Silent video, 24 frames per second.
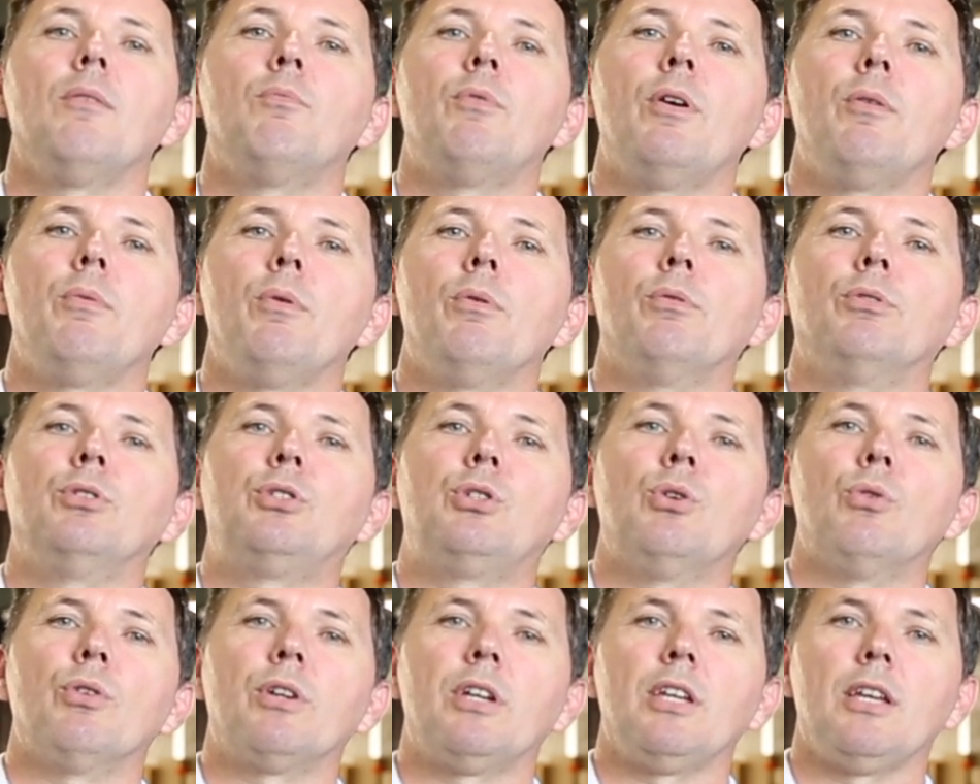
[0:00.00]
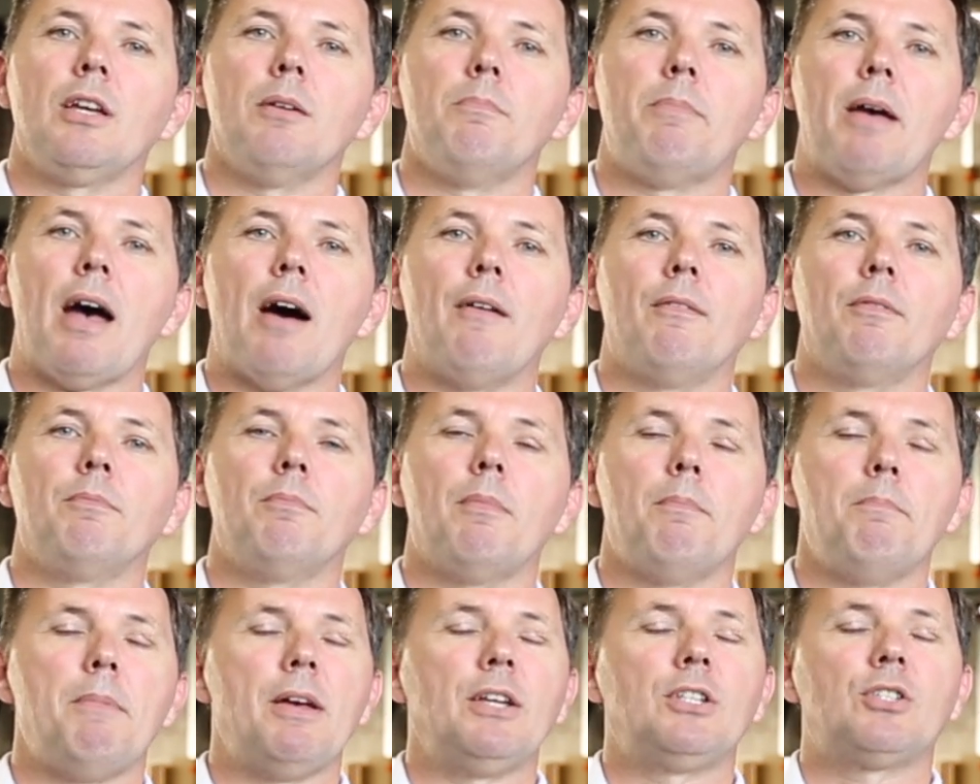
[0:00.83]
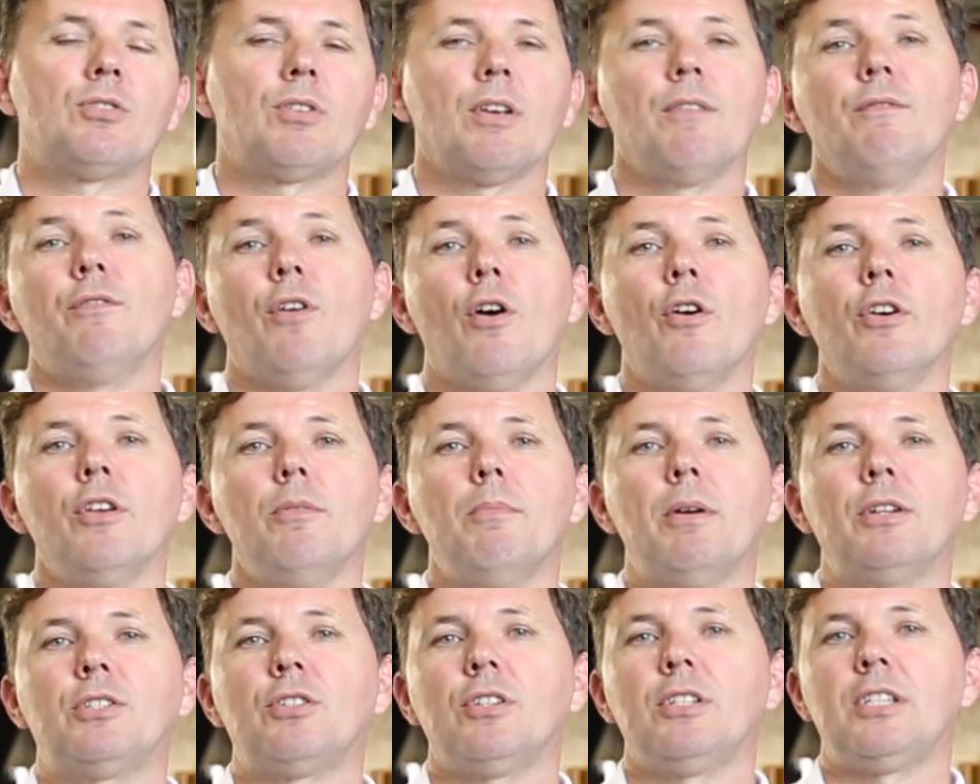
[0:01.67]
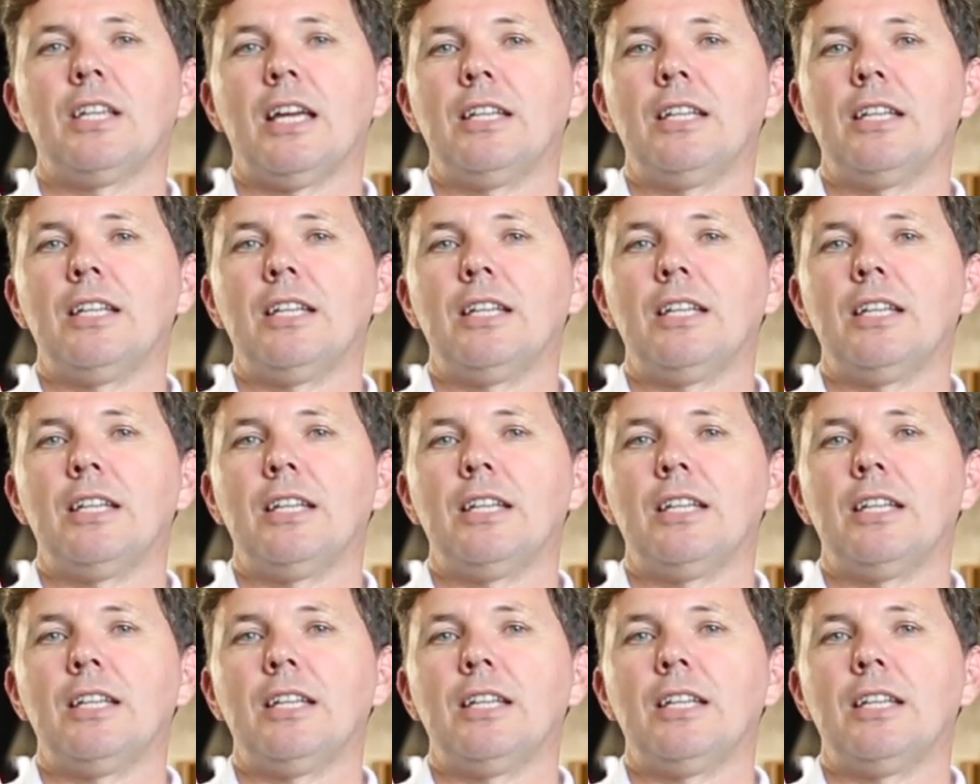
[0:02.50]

where we were talking about measuring volumetric